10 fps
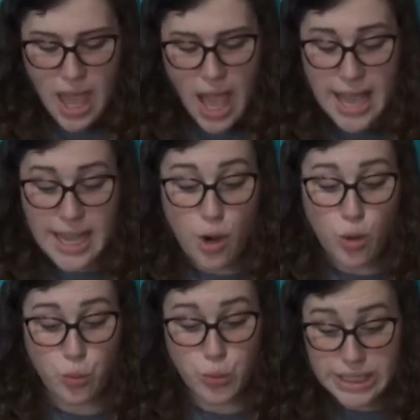I got a
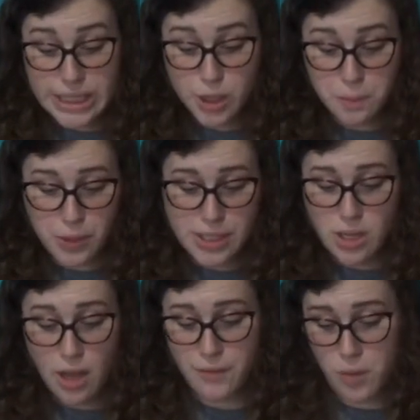really good print
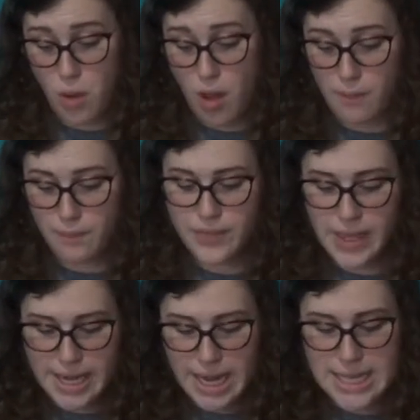off the wall.
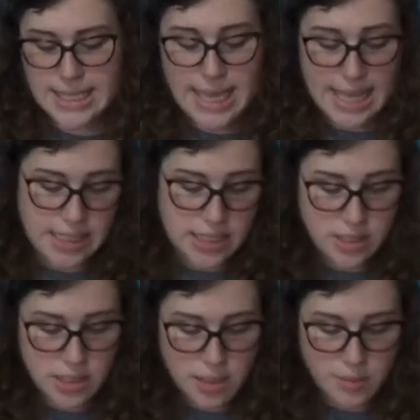Then I scanned it
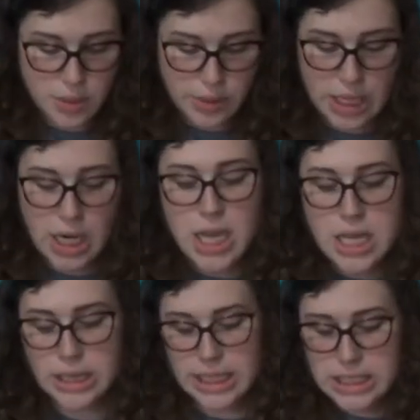into the computer,
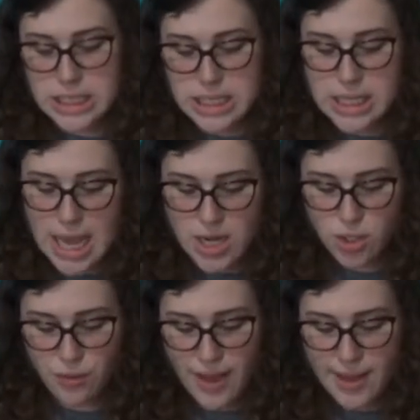linked into the
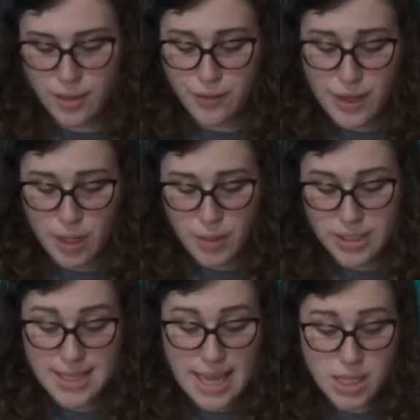national file of
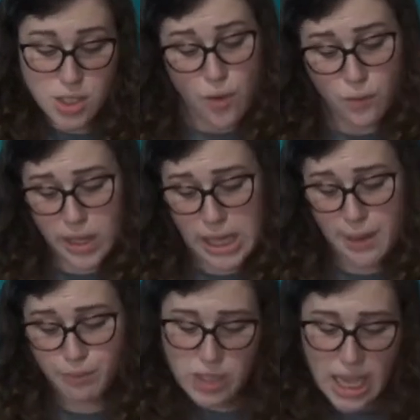fingerprints, and voila,
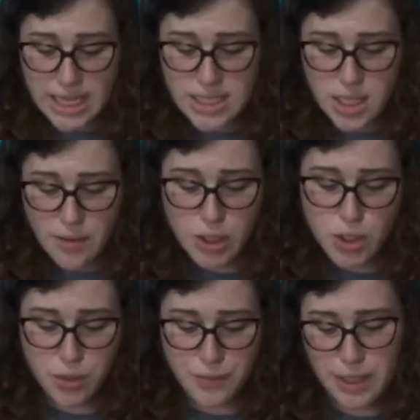I discovered
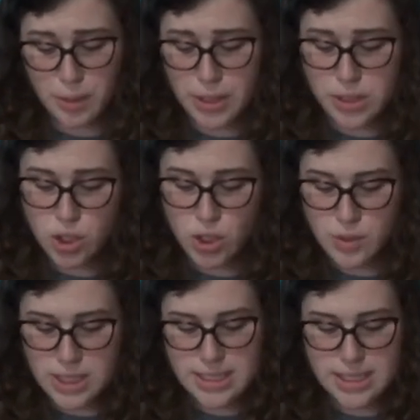your fingerprints
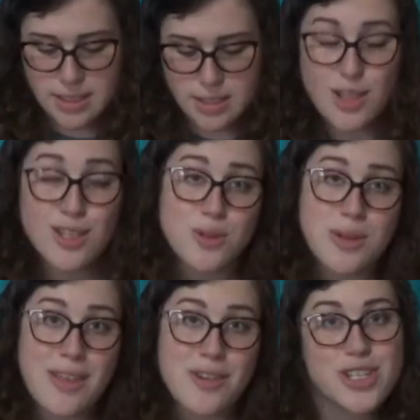don't exist, so
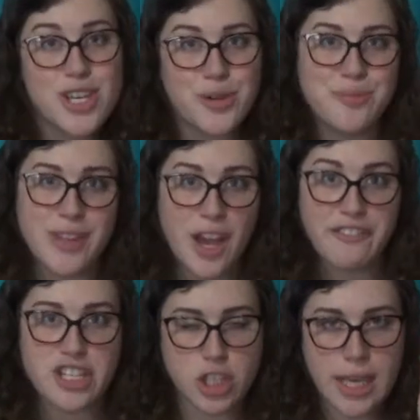neither do you,
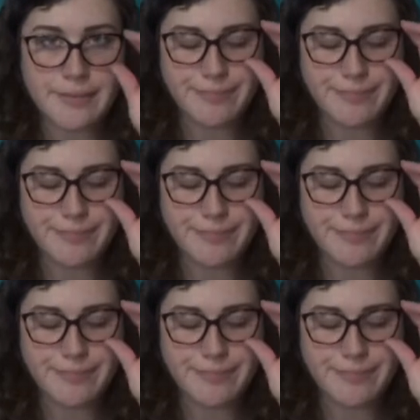officially.